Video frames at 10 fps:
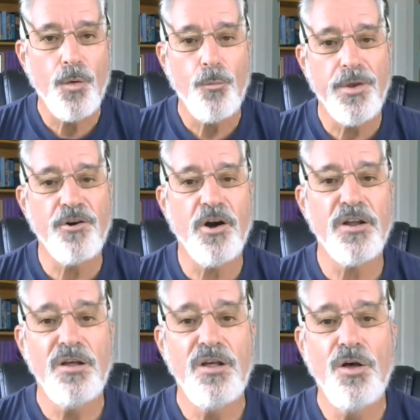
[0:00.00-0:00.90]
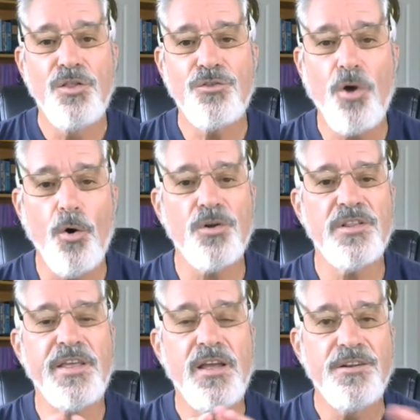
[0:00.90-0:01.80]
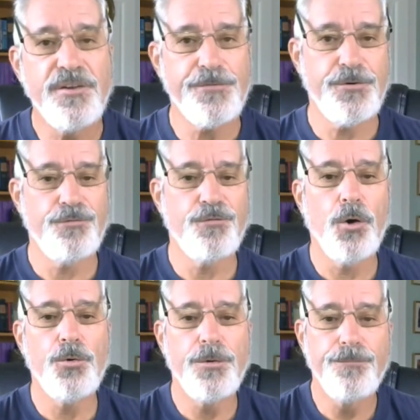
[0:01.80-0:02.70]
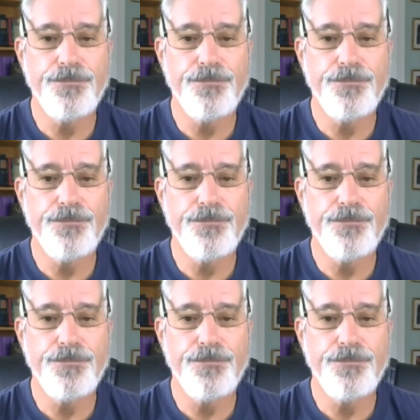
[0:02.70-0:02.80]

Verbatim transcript: we are on a totally different road.